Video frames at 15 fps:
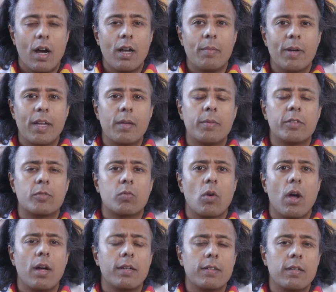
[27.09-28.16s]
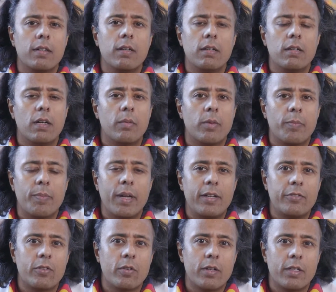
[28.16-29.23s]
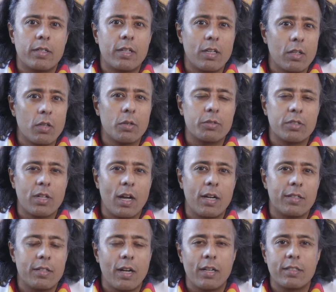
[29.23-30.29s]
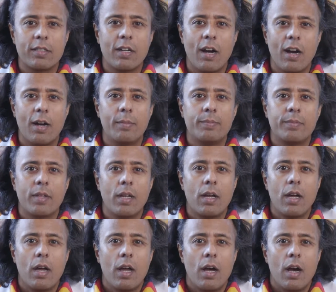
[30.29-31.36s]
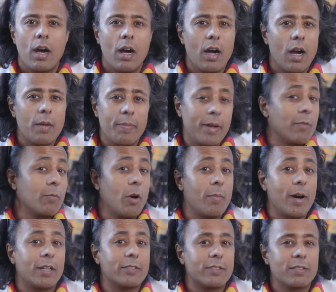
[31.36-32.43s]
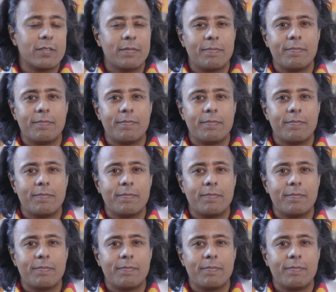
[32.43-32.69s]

Hi, my name is Ron Gill. I'm a painter at gillosan.com. I paint robots.